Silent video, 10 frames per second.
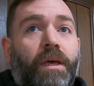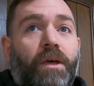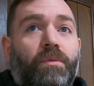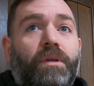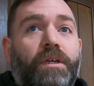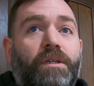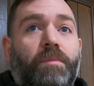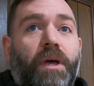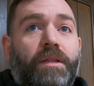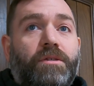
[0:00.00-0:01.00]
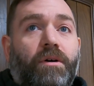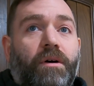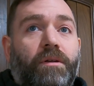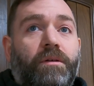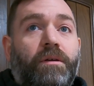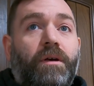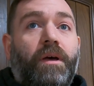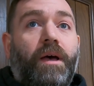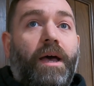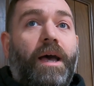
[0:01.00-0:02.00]
It really depends on
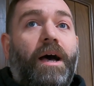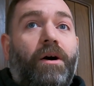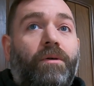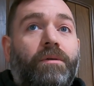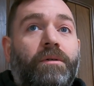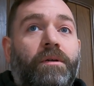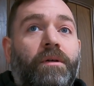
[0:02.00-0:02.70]
how